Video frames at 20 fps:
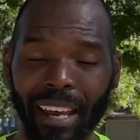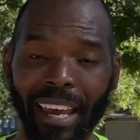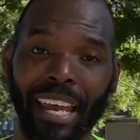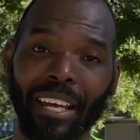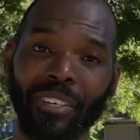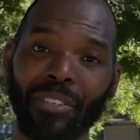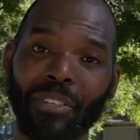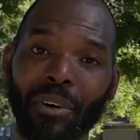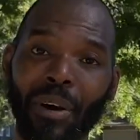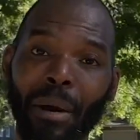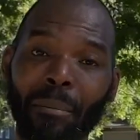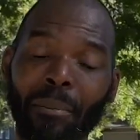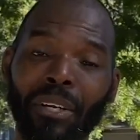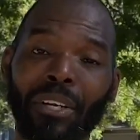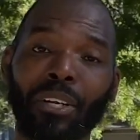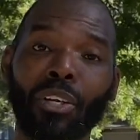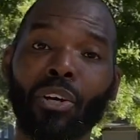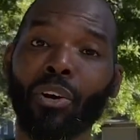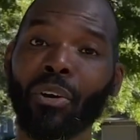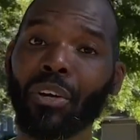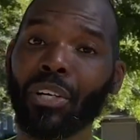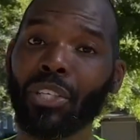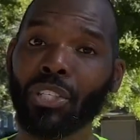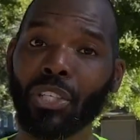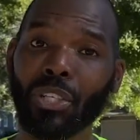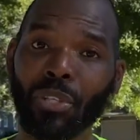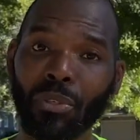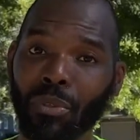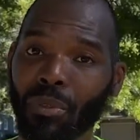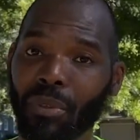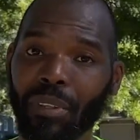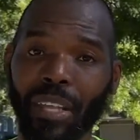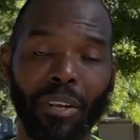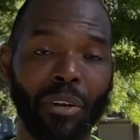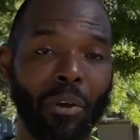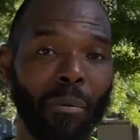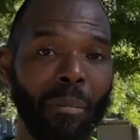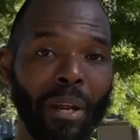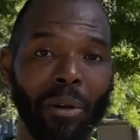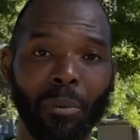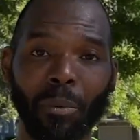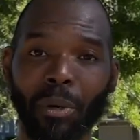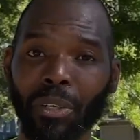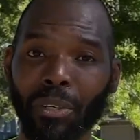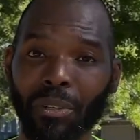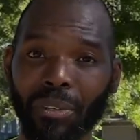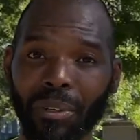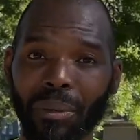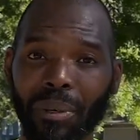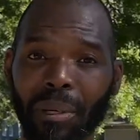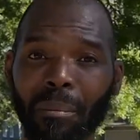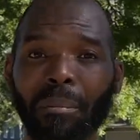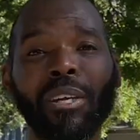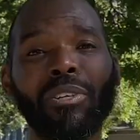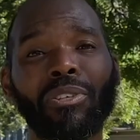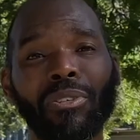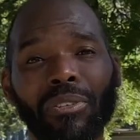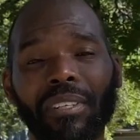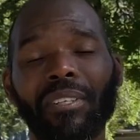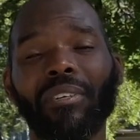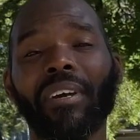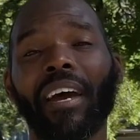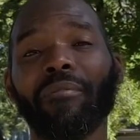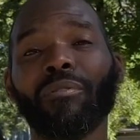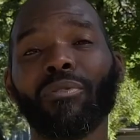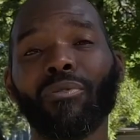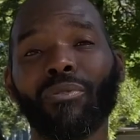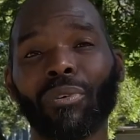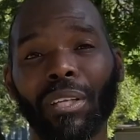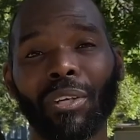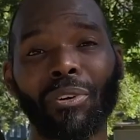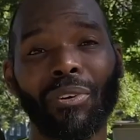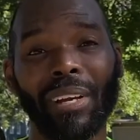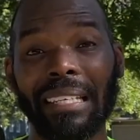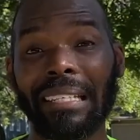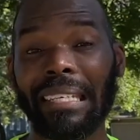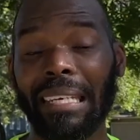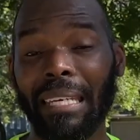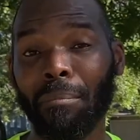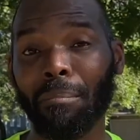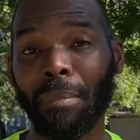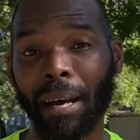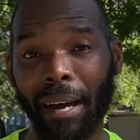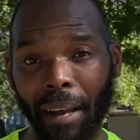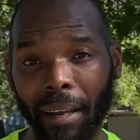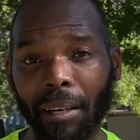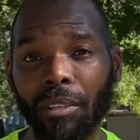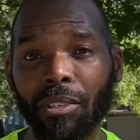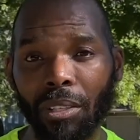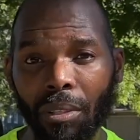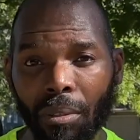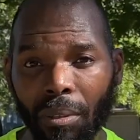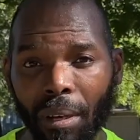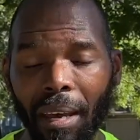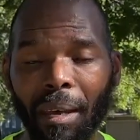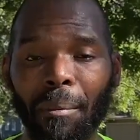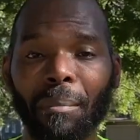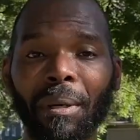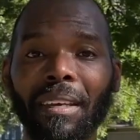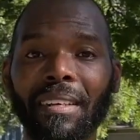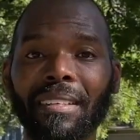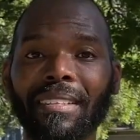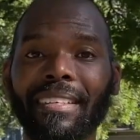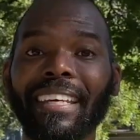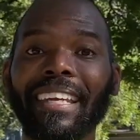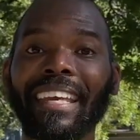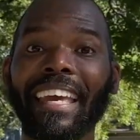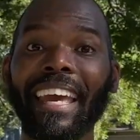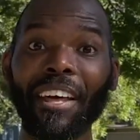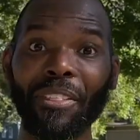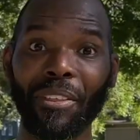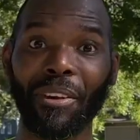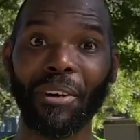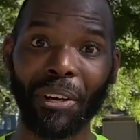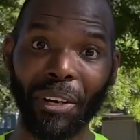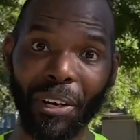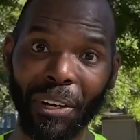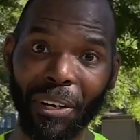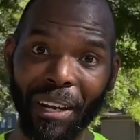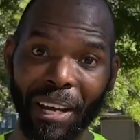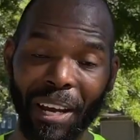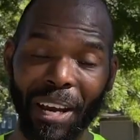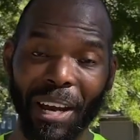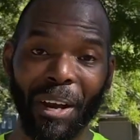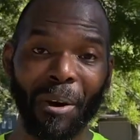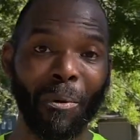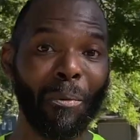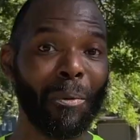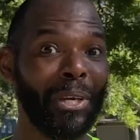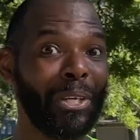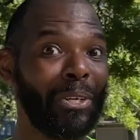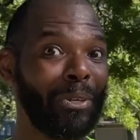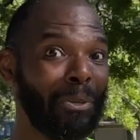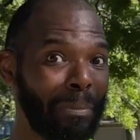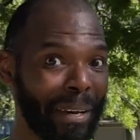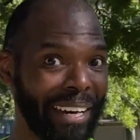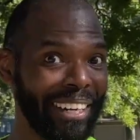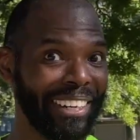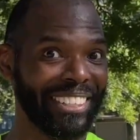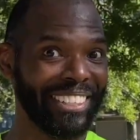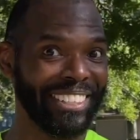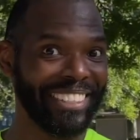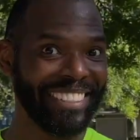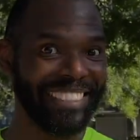And so I'm going to encourage you that no matter what you're doing, make sure that you have a really great team behind you because together we do better.